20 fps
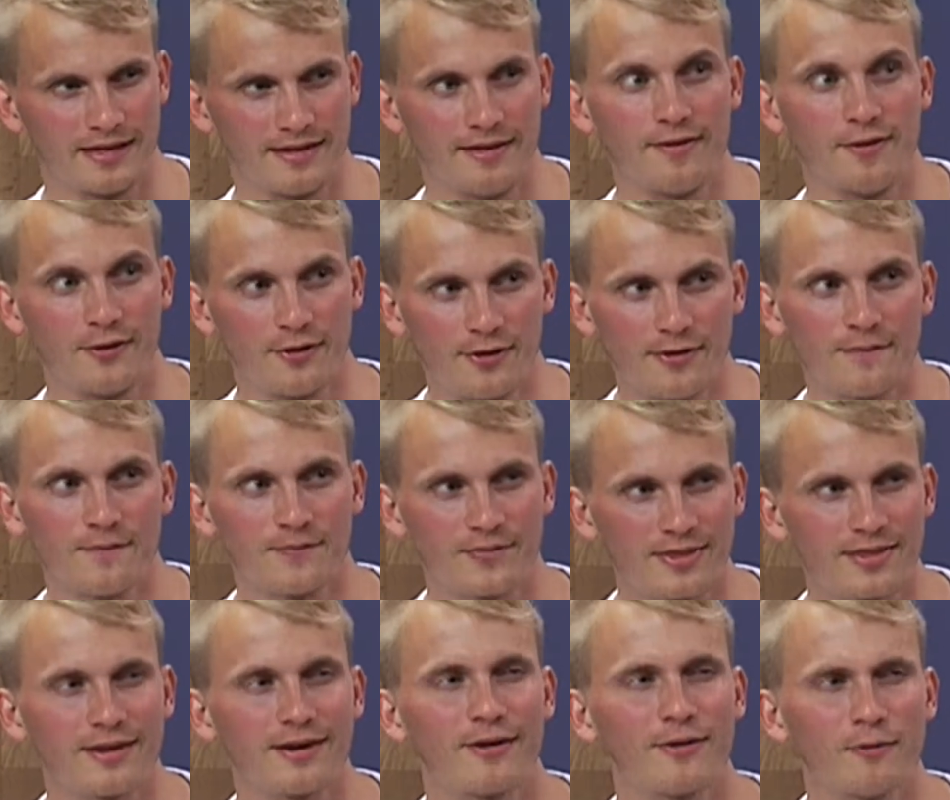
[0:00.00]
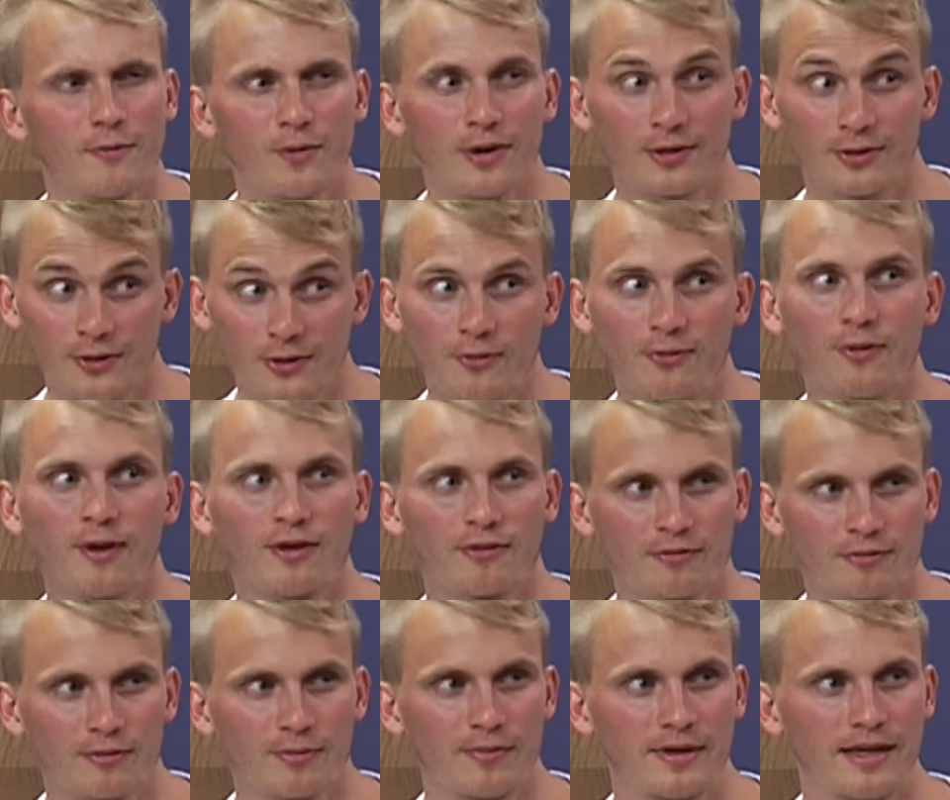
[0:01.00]
Oh, what do you want from me? What do you want
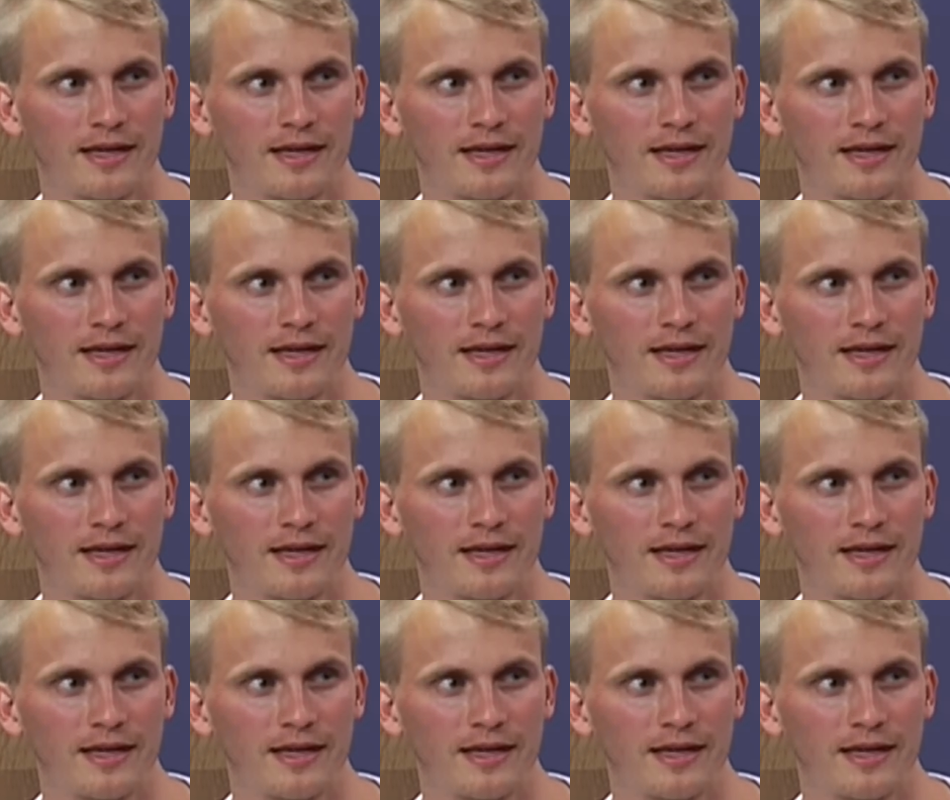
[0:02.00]
from me?